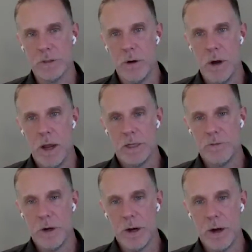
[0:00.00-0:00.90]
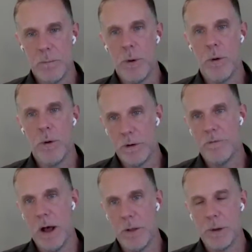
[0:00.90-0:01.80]
So it's very important to
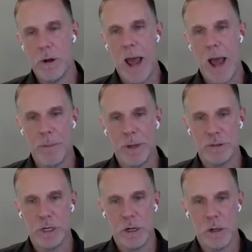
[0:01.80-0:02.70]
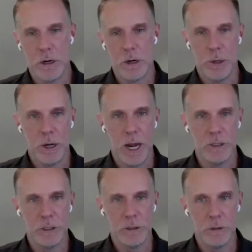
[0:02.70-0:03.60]
develop good habits and clear
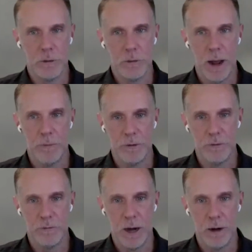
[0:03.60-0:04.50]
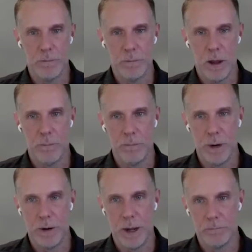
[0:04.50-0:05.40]
communication throughout this entire
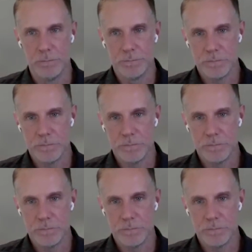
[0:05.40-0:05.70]
paradigm.